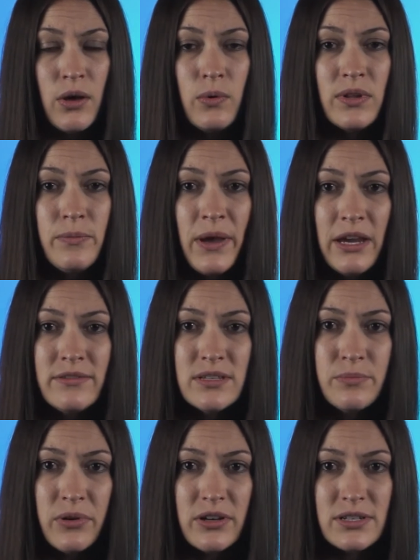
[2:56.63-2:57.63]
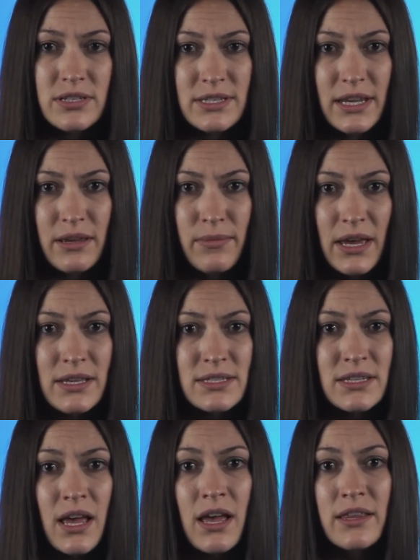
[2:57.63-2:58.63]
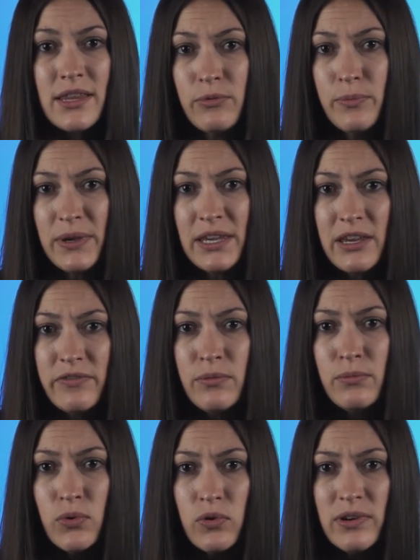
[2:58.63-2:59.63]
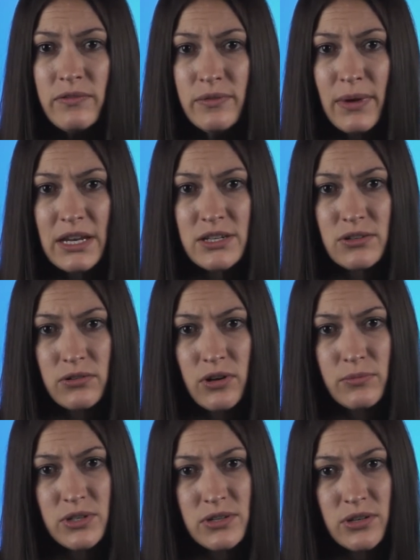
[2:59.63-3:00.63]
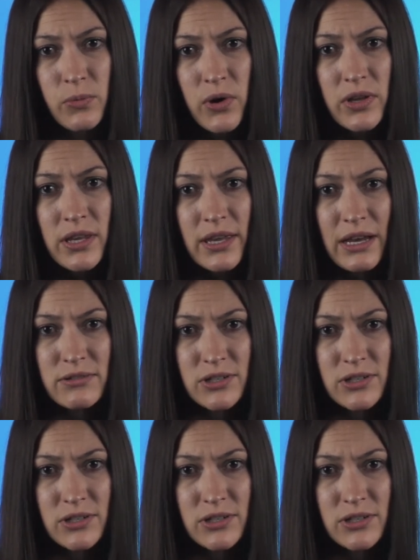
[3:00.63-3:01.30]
When the parents approach the CMS, they will be given more information on options on working out